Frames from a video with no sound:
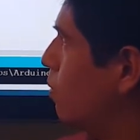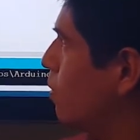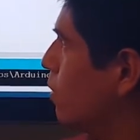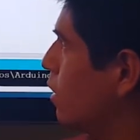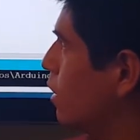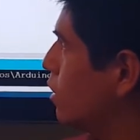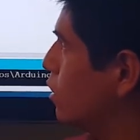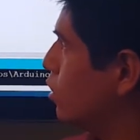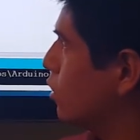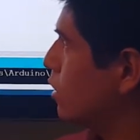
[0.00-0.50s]

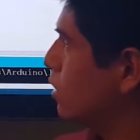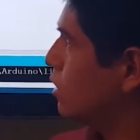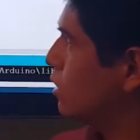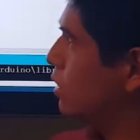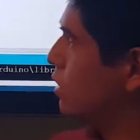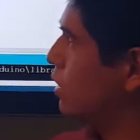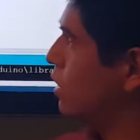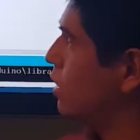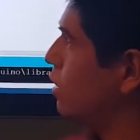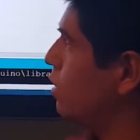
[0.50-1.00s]
As you can
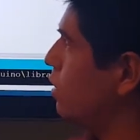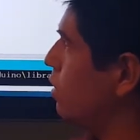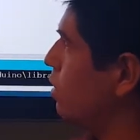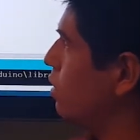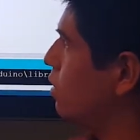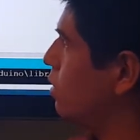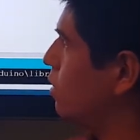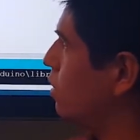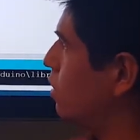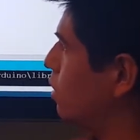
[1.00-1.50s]
see,
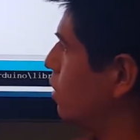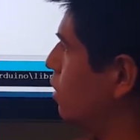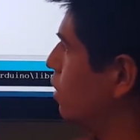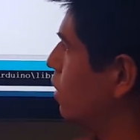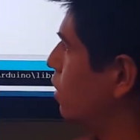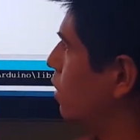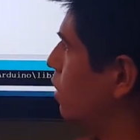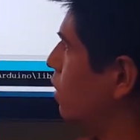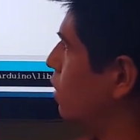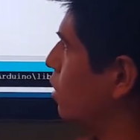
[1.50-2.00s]

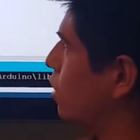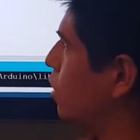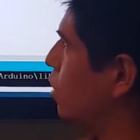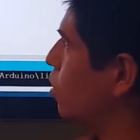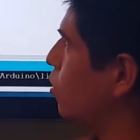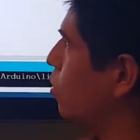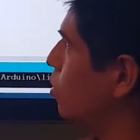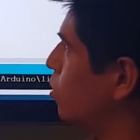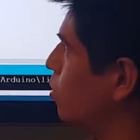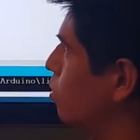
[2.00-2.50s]

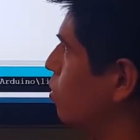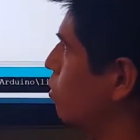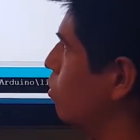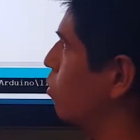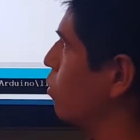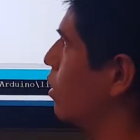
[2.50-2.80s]
here we